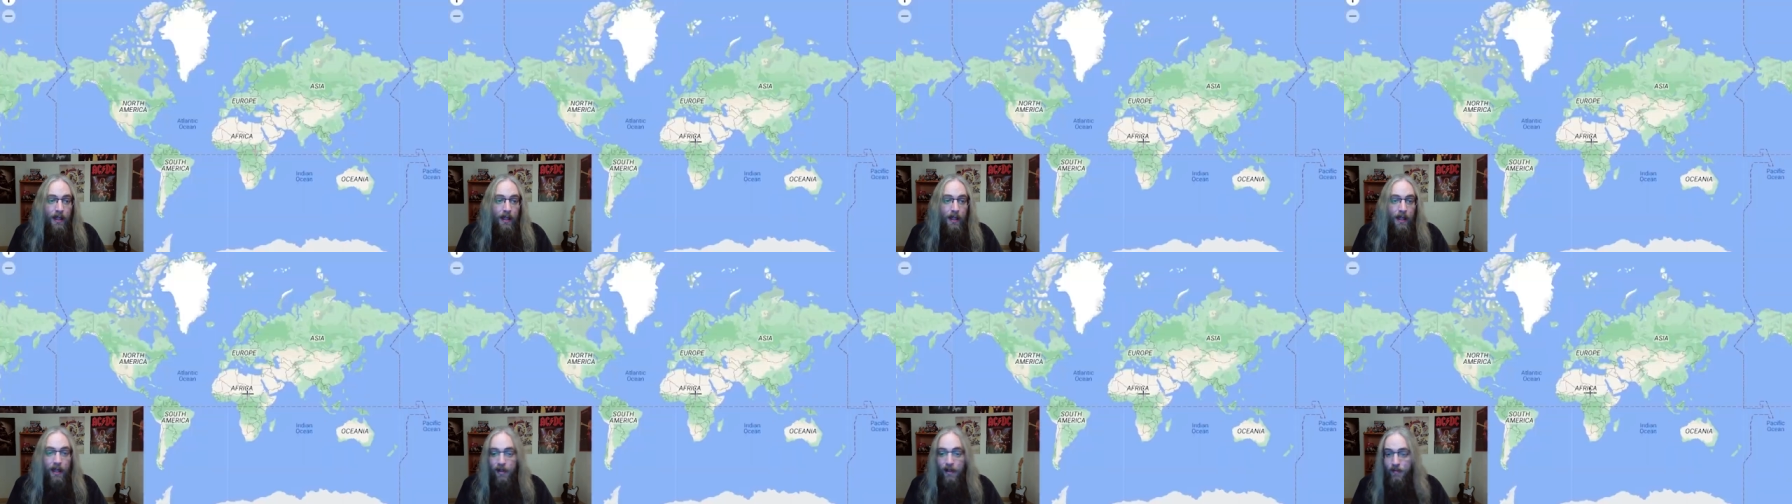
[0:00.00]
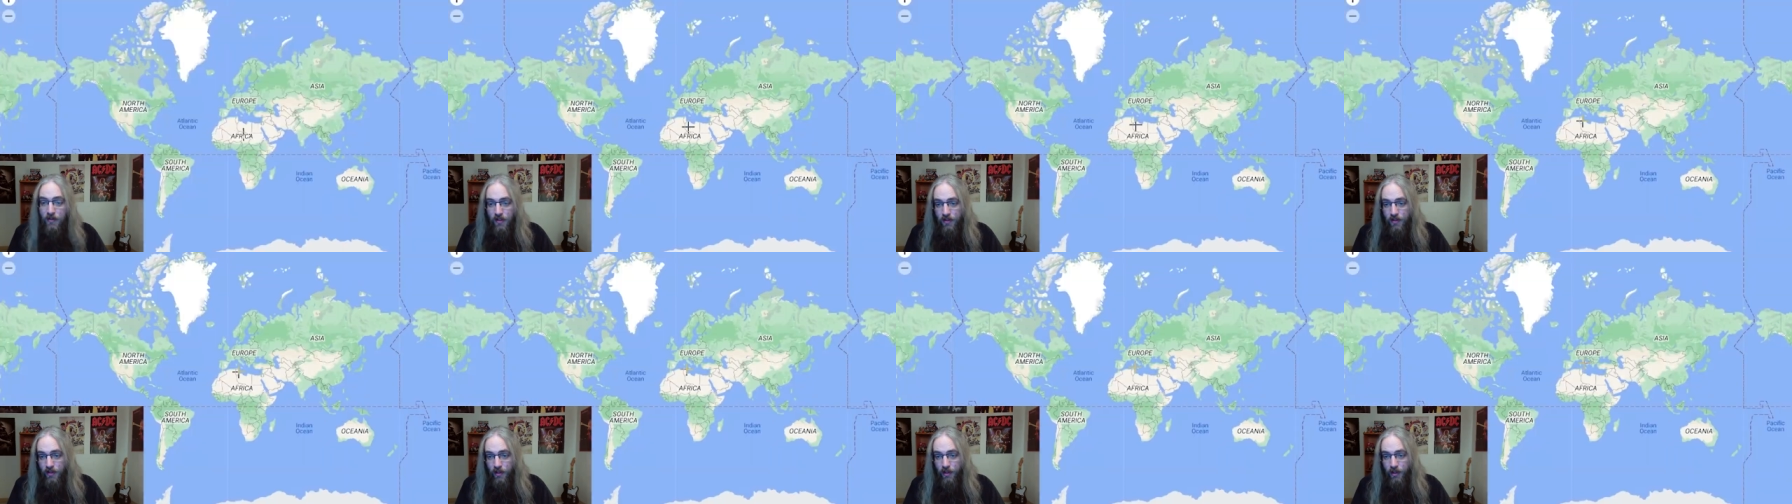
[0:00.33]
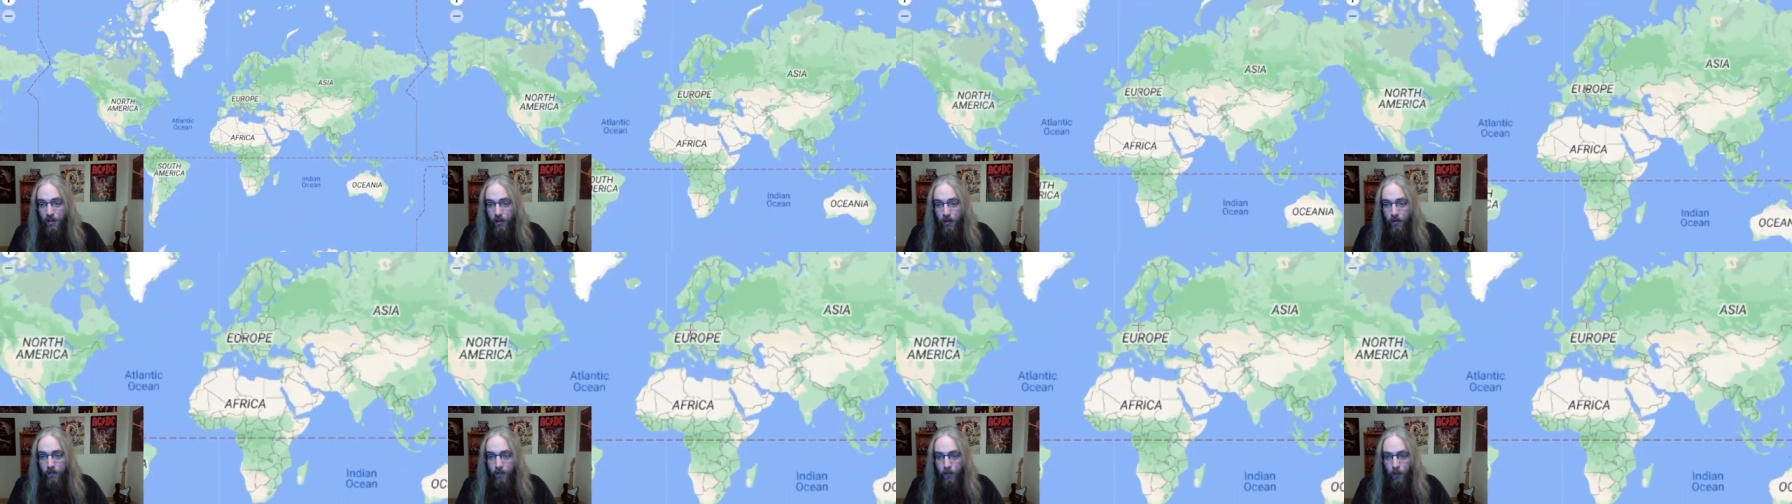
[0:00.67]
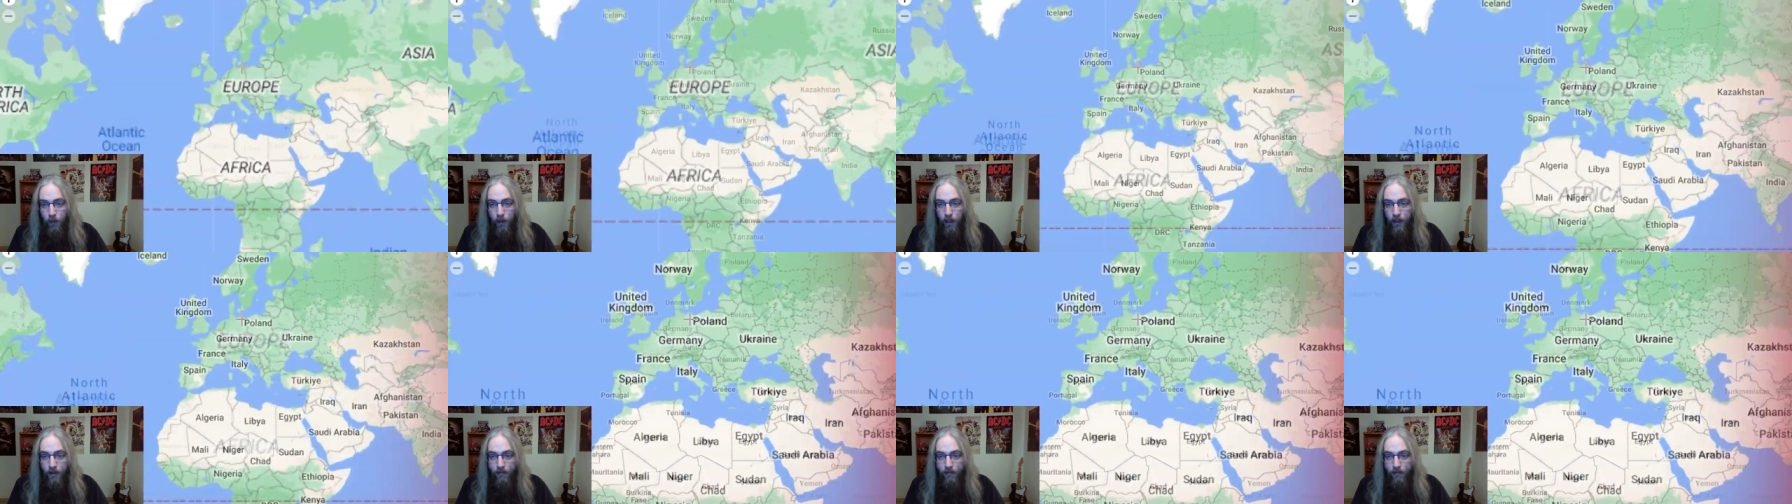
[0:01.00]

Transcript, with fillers: I'm just gonna go for